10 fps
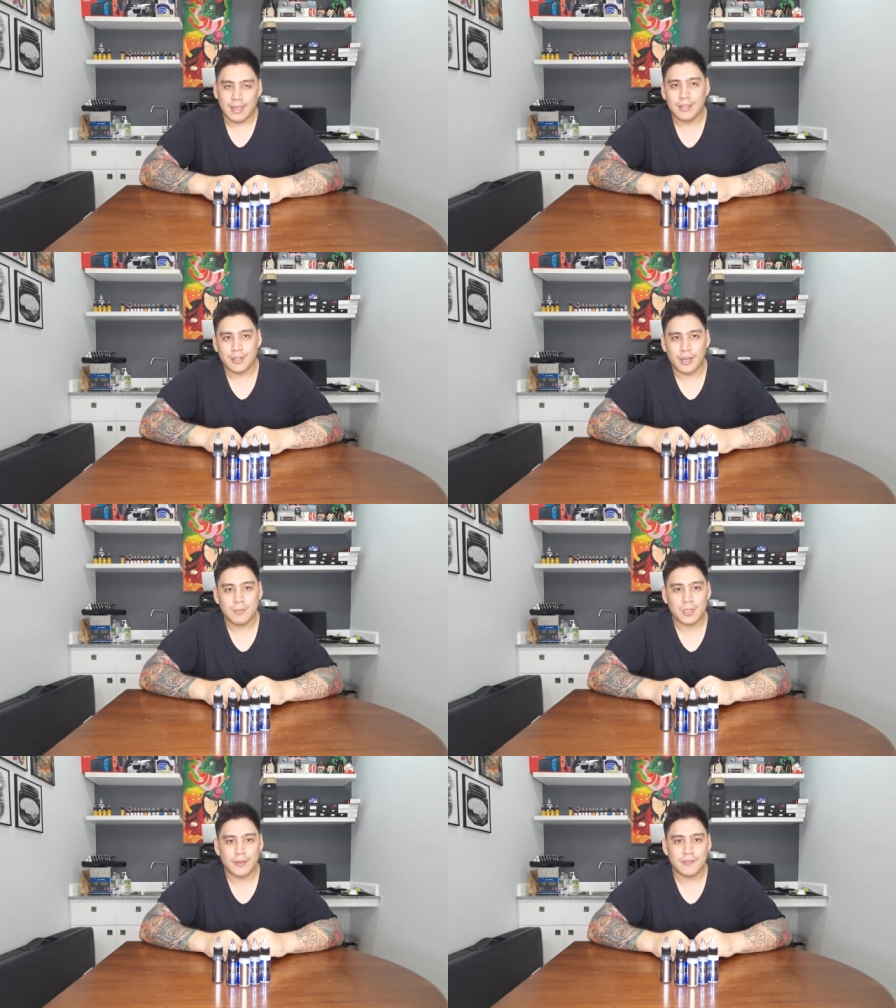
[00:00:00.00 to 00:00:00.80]
In
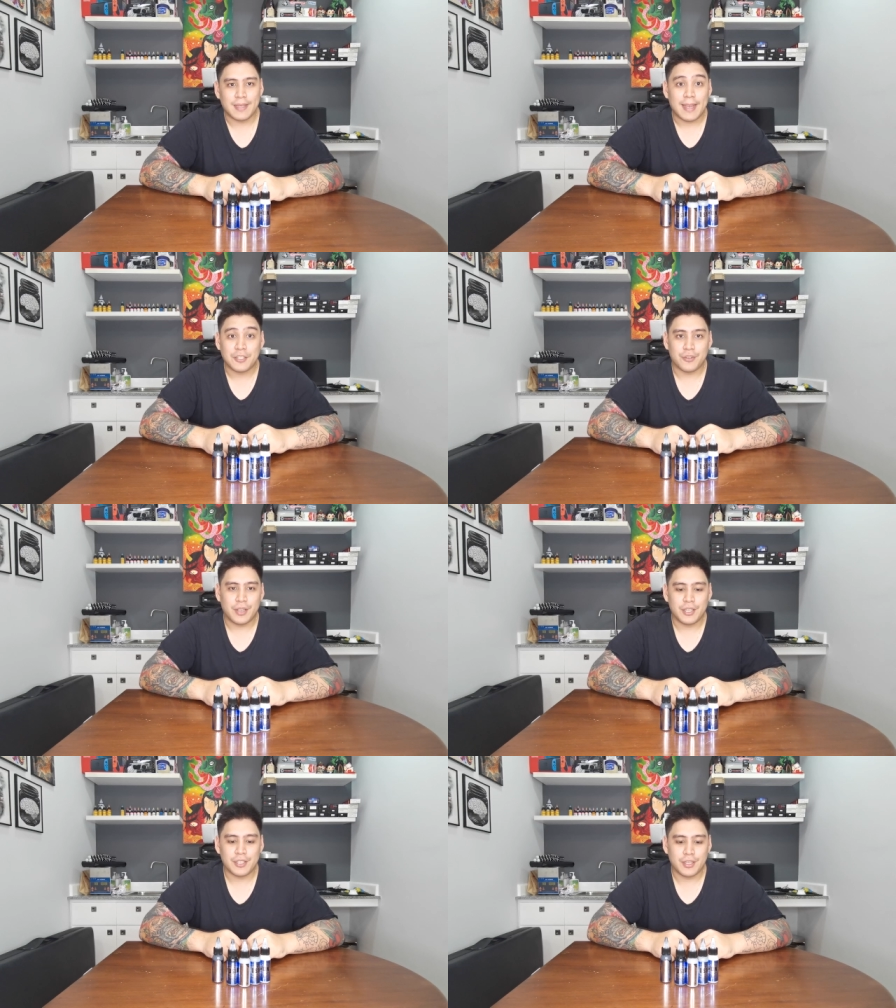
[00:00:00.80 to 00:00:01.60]
terms of
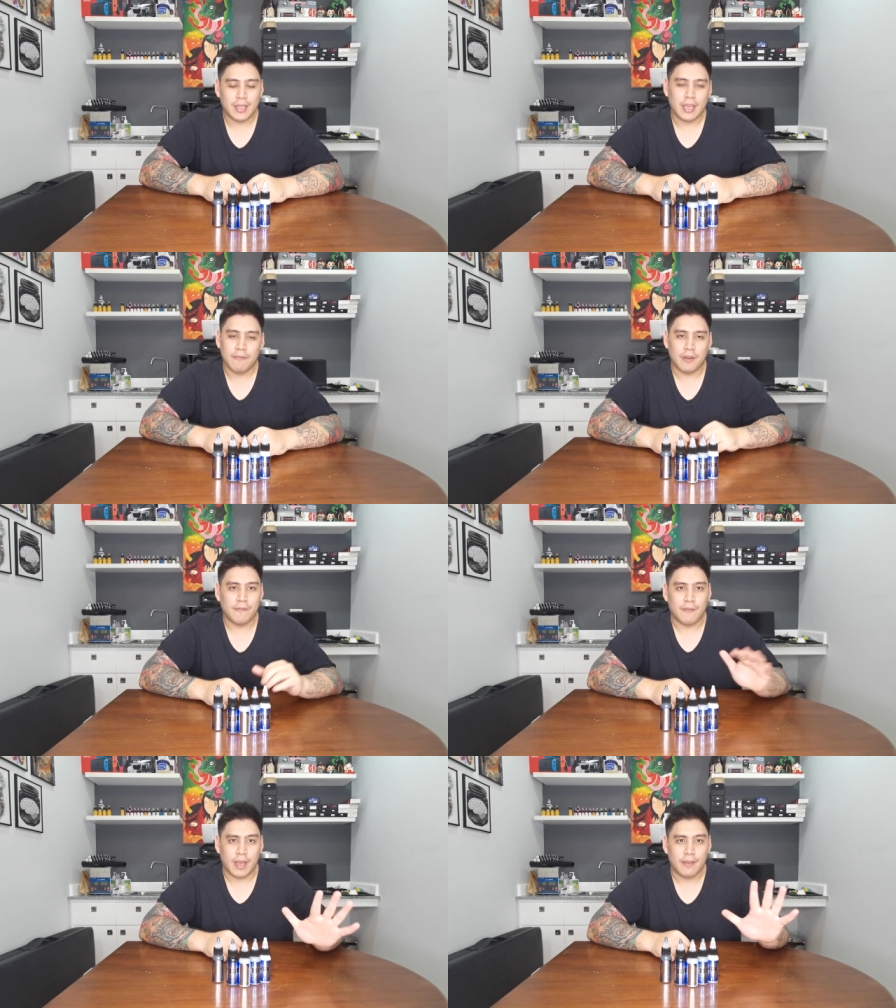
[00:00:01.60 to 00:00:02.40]
saturation, I give it a
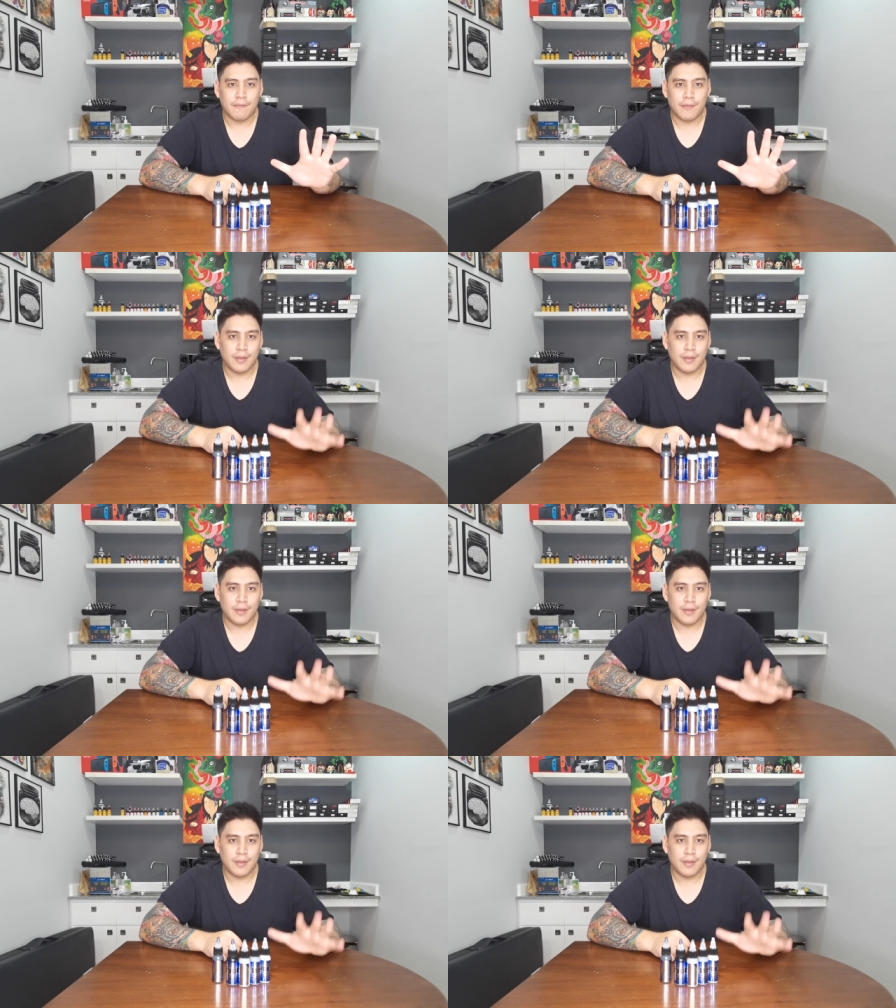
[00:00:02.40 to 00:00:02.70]
5.